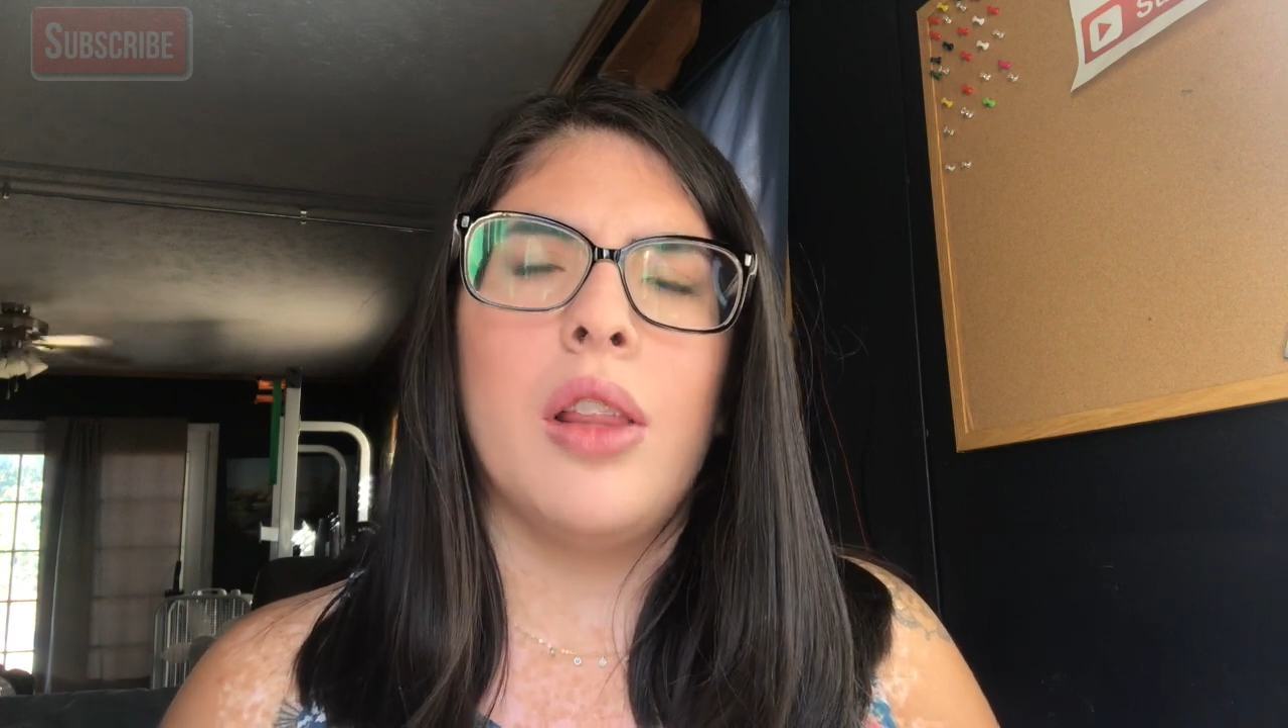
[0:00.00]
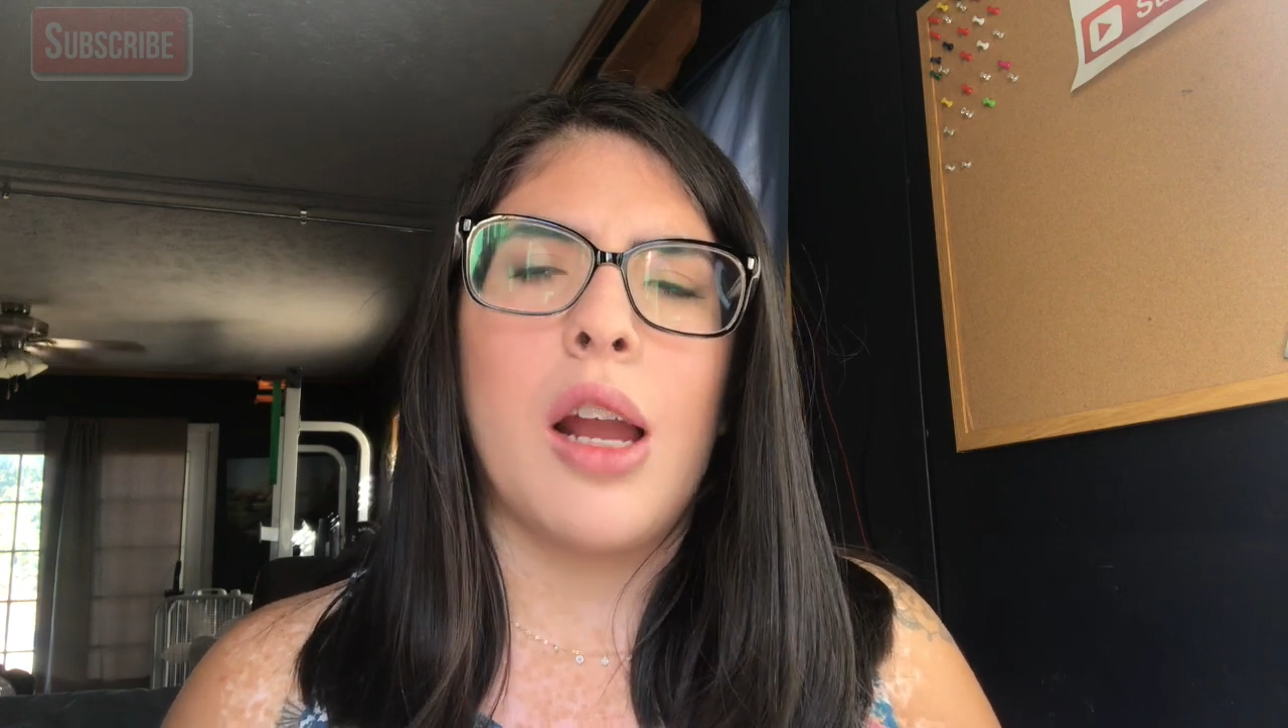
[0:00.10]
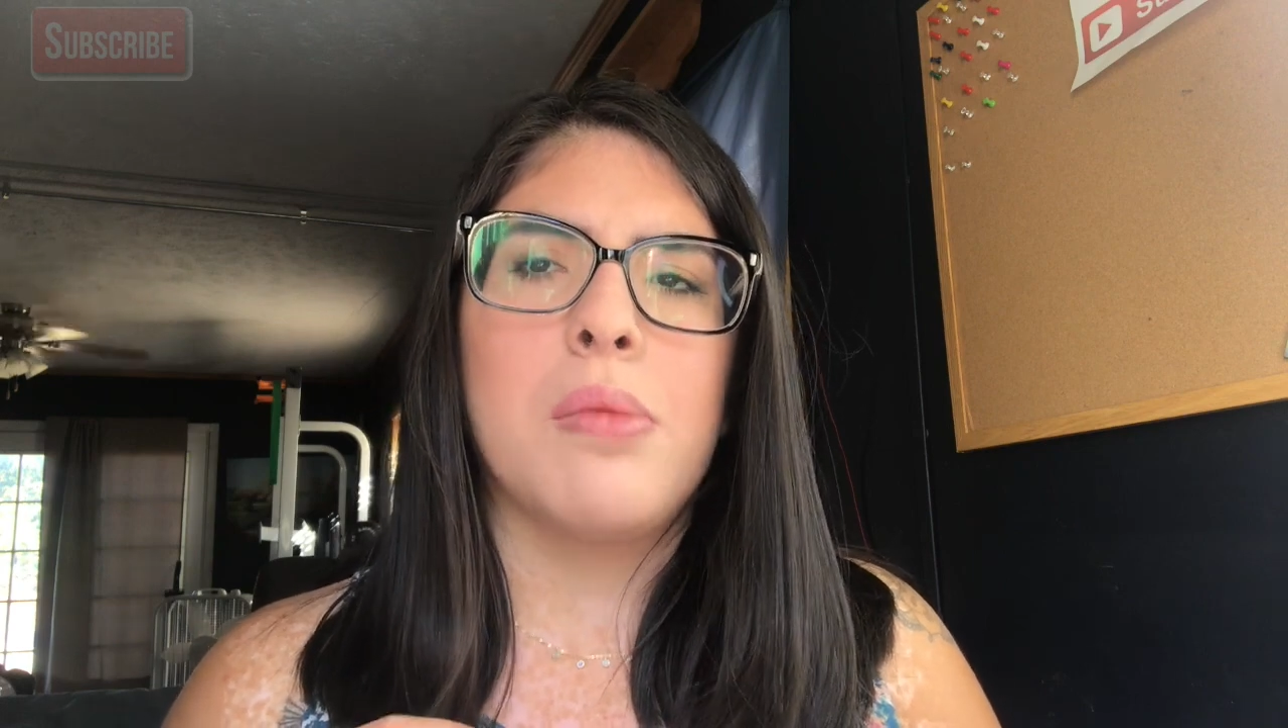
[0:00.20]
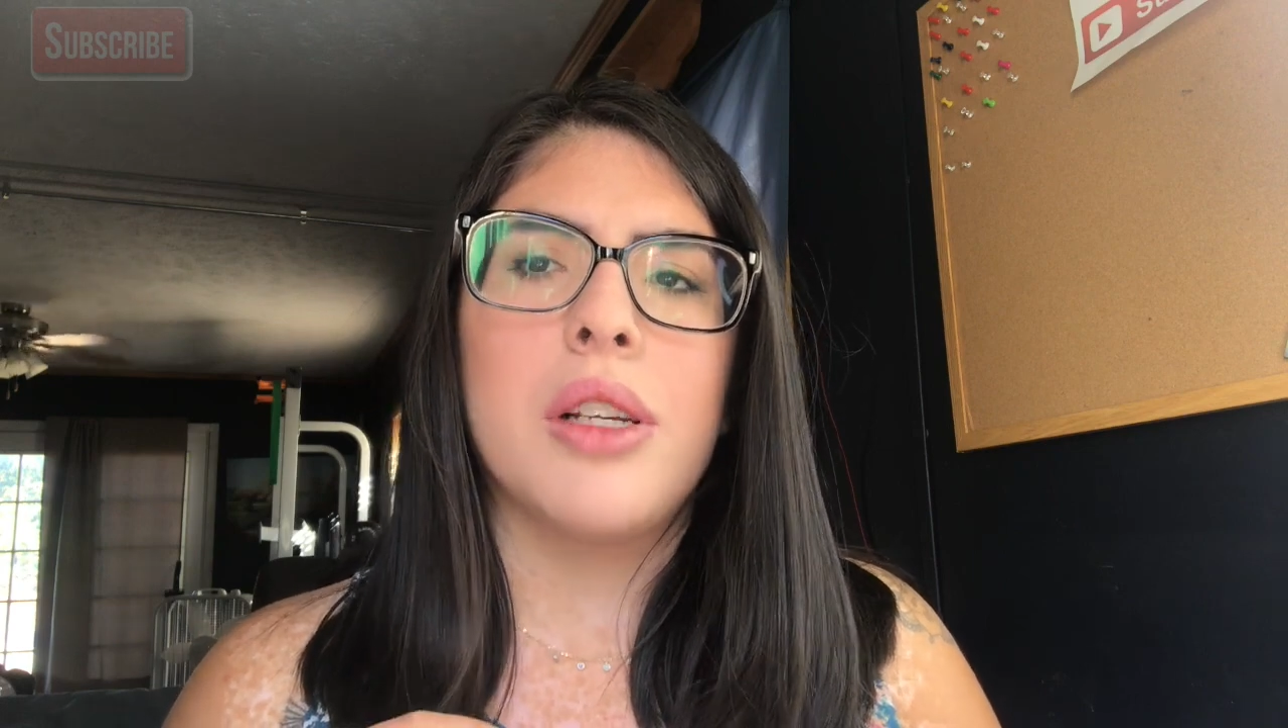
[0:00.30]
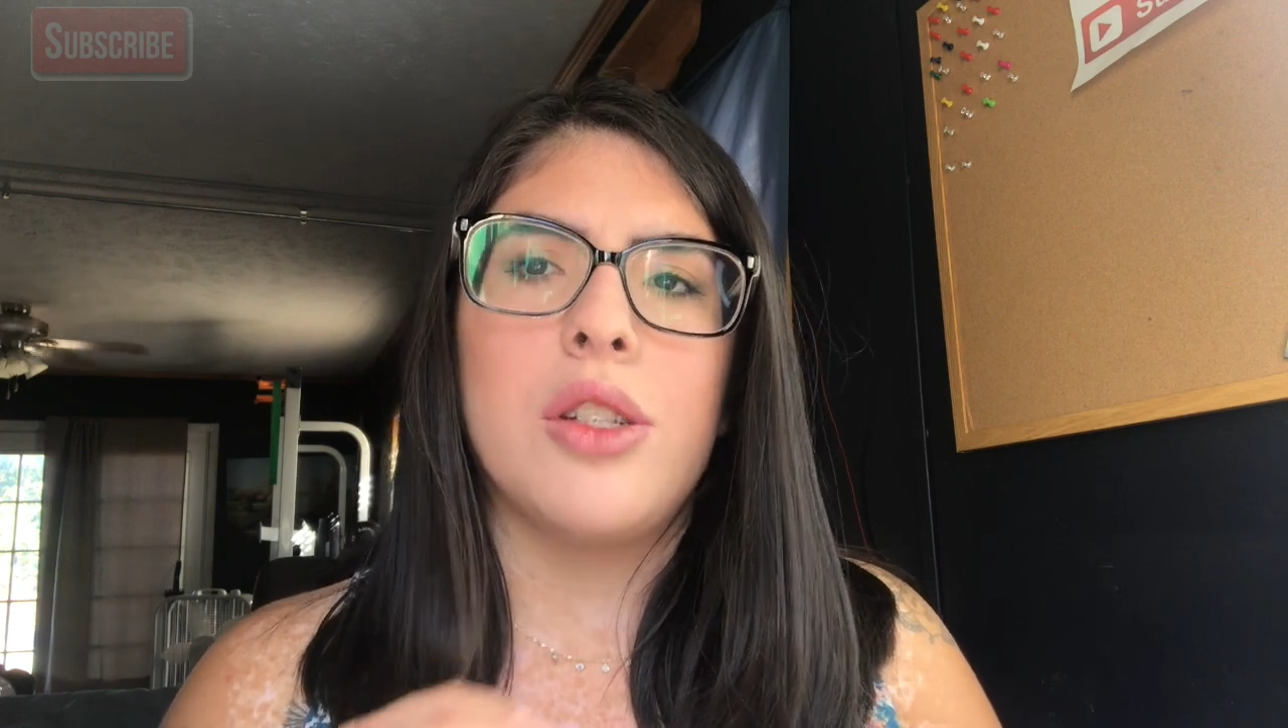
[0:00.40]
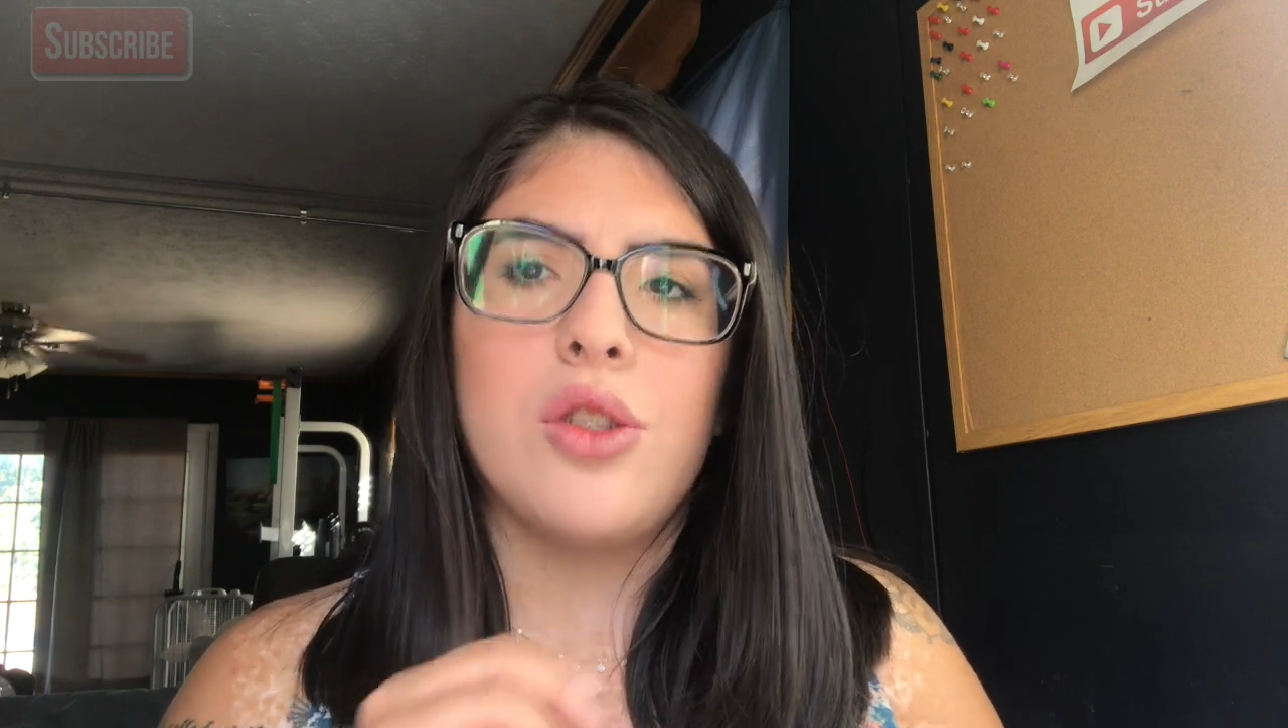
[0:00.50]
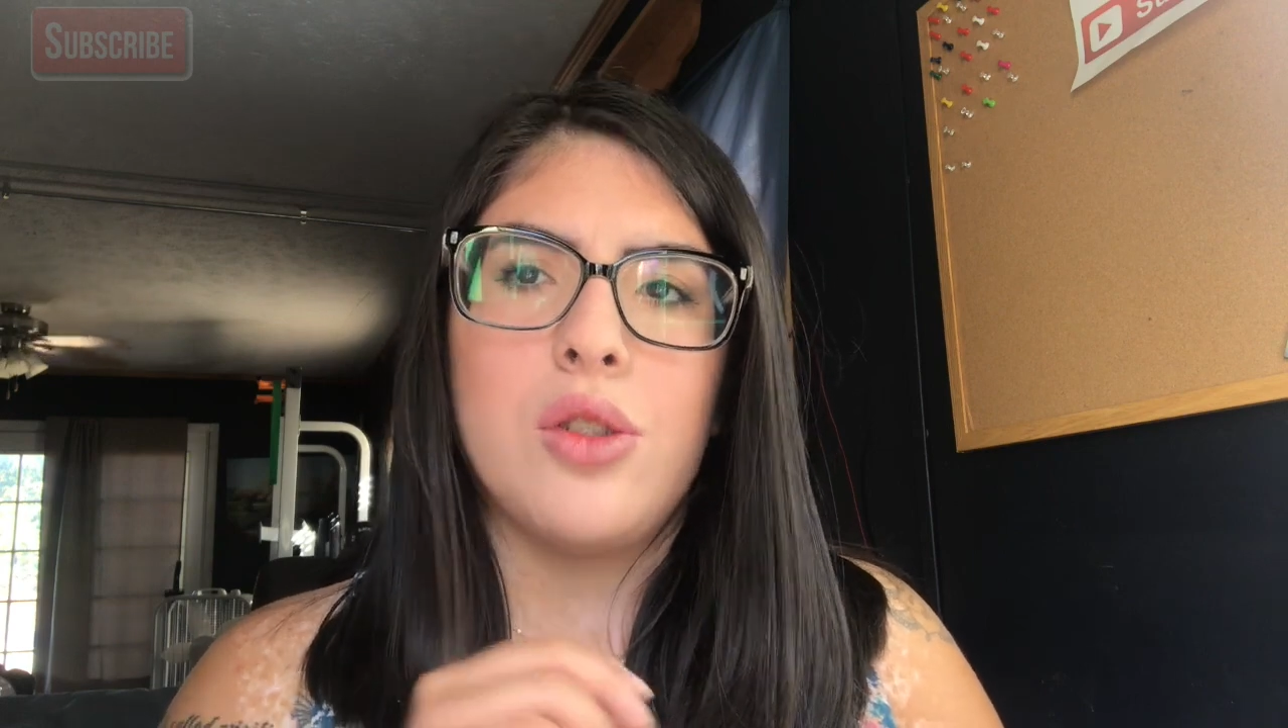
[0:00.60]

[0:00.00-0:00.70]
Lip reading: lot of places